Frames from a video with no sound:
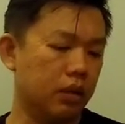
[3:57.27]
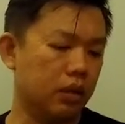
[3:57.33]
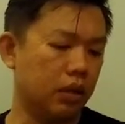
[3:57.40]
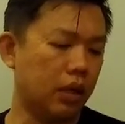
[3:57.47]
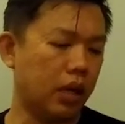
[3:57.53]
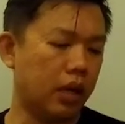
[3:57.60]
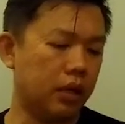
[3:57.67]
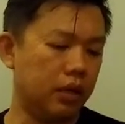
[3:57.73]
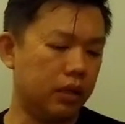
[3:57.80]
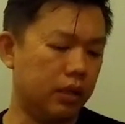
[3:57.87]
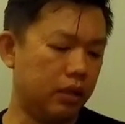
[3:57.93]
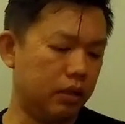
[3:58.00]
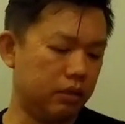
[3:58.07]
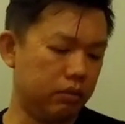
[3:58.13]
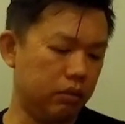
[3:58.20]
yeah,
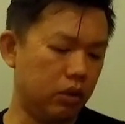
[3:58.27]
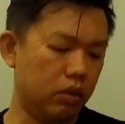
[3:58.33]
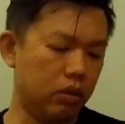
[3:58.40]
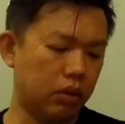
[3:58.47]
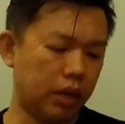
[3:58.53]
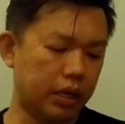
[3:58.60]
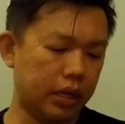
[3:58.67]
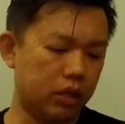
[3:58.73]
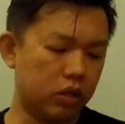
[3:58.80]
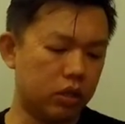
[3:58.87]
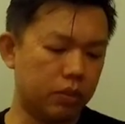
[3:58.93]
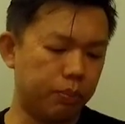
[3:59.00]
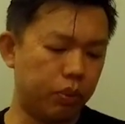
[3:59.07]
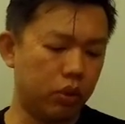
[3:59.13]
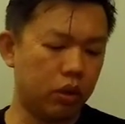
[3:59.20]
you know, I can
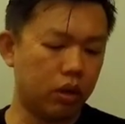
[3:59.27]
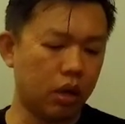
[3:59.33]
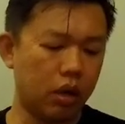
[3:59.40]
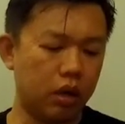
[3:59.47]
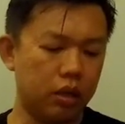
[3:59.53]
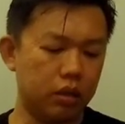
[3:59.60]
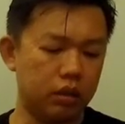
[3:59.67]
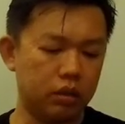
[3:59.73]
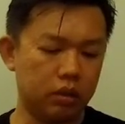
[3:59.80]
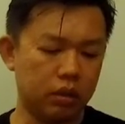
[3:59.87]
just put it on